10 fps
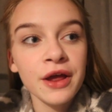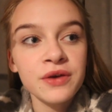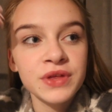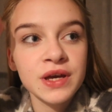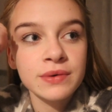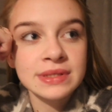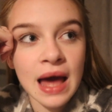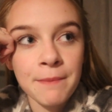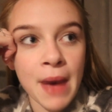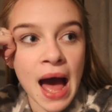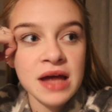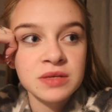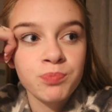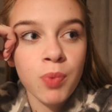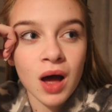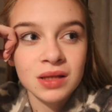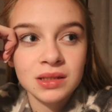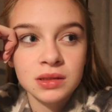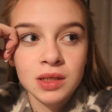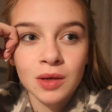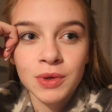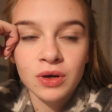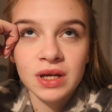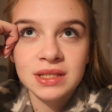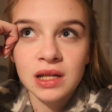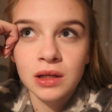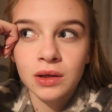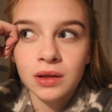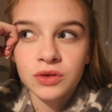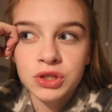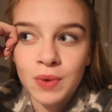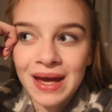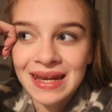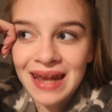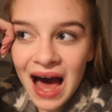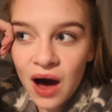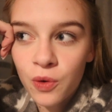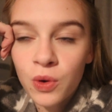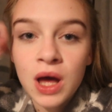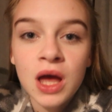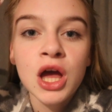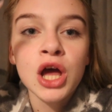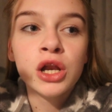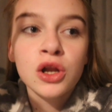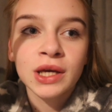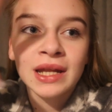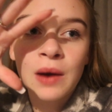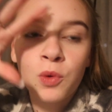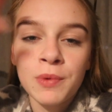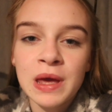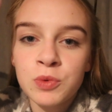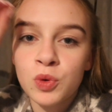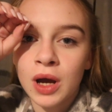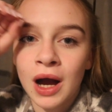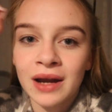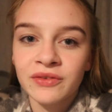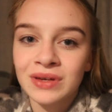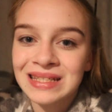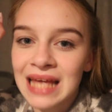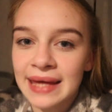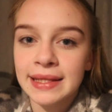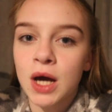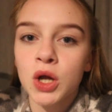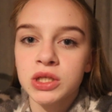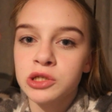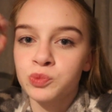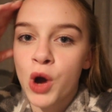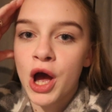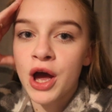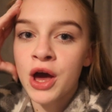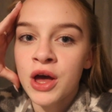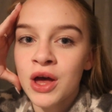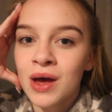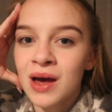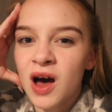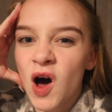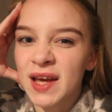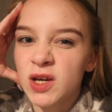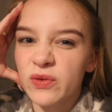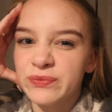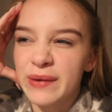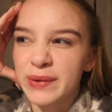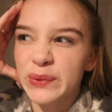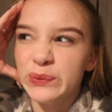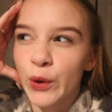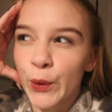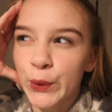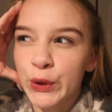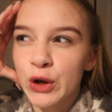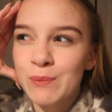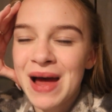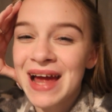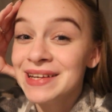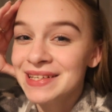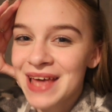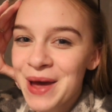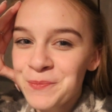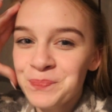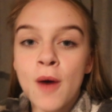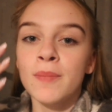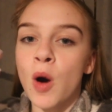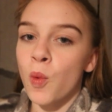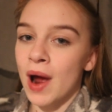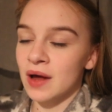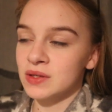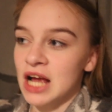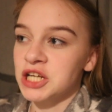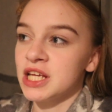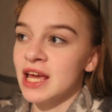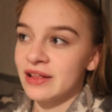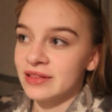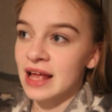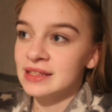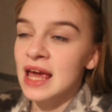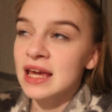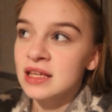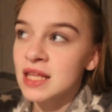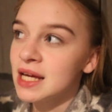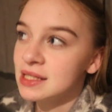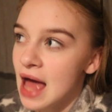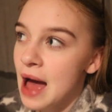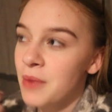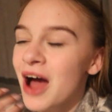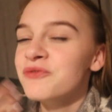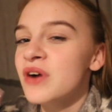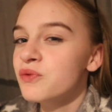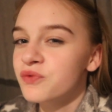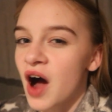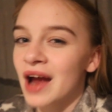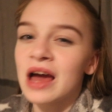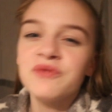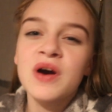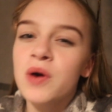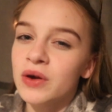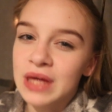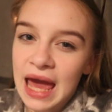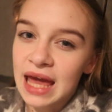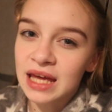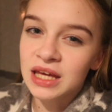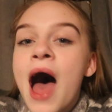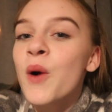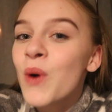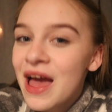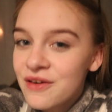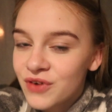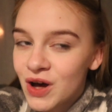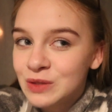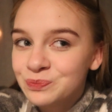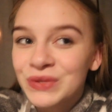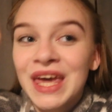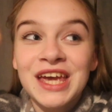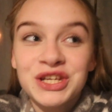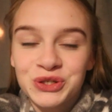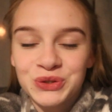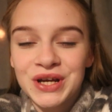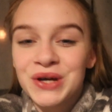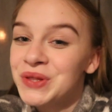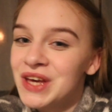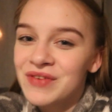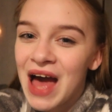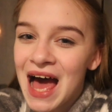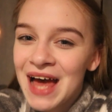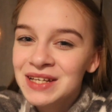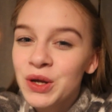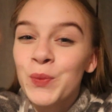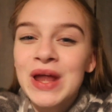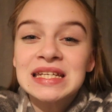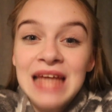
don't think it was that bad, but to be honest, looking on Twitter now, looking at what people were kind of saying the answers were, I got very wrong compared to them. But when I was actually in there taking the exam, I felt fine, I felt okay. However, history, on the other hand, went